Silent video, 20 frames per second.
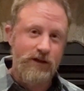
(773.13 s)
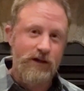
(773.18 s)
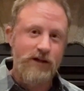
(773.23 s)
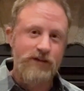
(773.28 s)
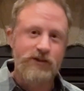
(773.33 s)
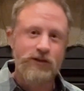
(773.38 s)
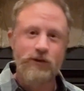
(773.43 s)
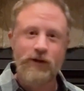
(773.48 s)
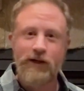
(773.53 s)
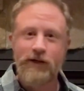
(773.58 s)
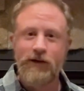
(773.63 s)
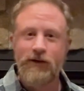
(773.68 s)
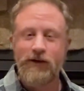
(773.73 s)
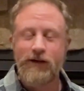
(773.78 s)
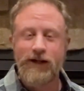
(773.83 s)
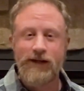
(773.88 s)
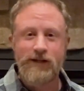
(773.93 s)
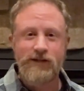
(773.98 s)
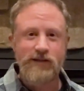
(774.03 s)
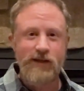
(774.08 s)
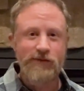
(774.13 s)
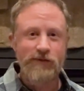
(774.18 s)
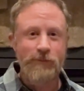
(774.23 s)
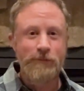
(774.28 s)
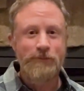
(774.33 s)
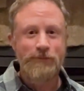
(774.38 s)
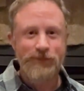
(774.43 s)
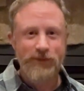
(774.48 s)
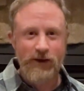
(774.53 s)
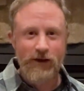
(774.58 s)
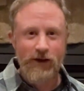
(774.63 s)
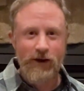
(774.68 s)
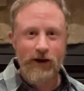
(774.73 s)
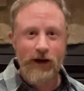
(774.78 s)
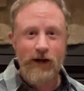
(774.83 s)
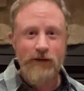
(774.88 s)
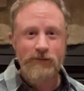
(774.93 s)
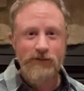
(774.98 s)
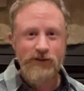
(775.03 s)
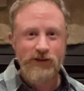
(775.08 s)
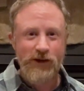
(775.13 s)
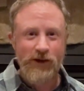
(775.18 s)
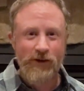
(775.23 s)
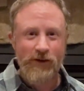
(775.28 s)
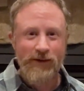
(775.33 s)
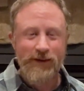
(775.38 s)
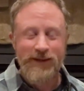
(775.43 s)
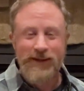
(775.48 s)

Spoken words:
cost you $197. All right, so